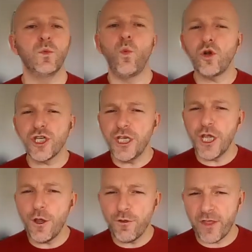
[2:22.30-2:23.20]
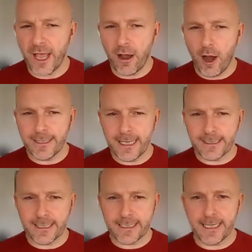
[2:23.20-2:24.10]
What do you think
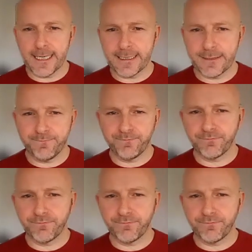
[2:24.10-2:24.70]
identity is?